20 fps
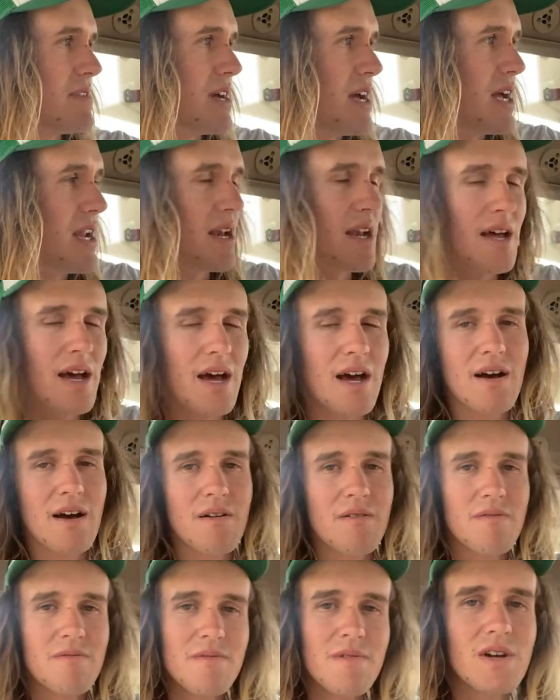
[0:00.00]
And
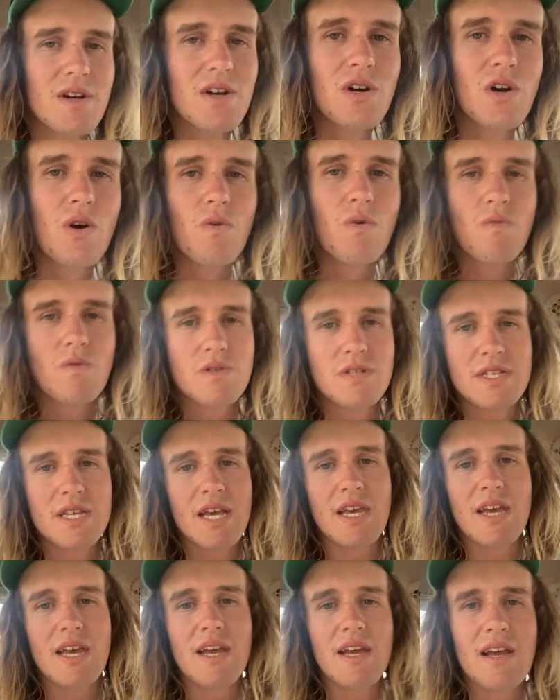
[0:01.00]
we'll
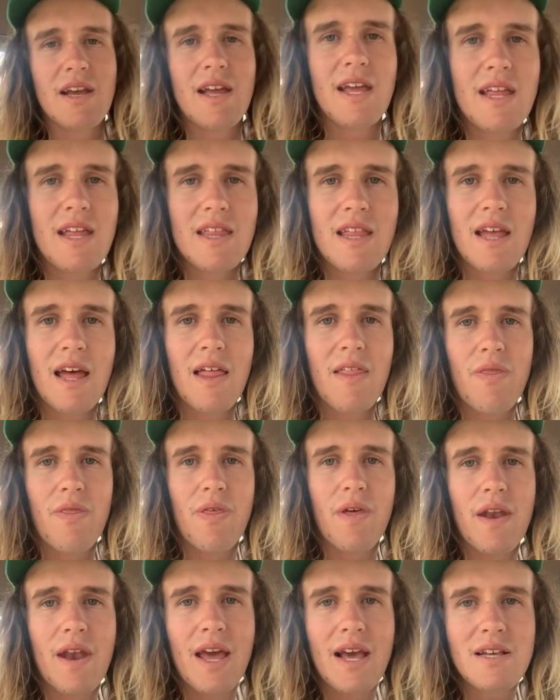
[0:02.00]
see you in
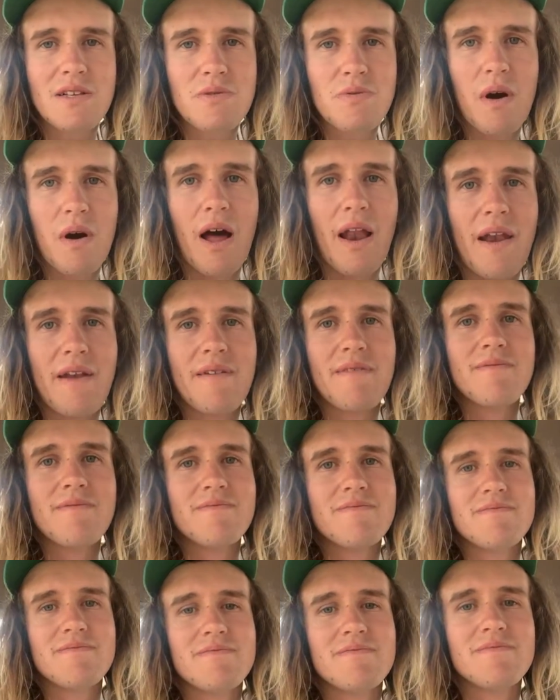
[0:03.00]
the next
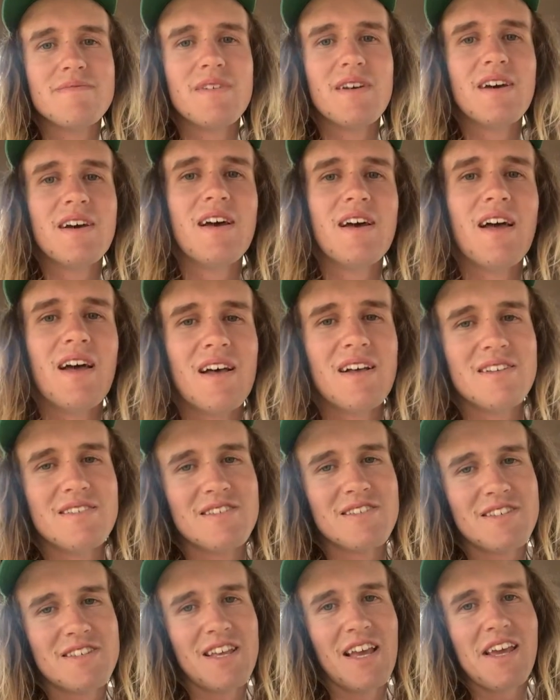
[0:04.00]
one.
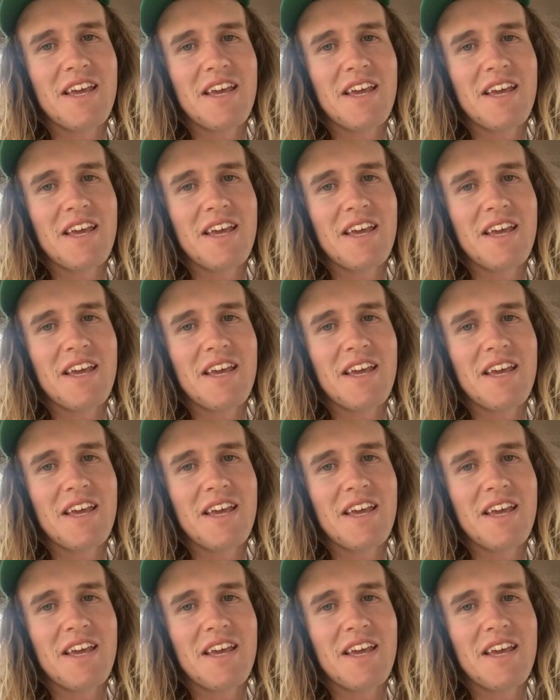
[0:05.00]
See you.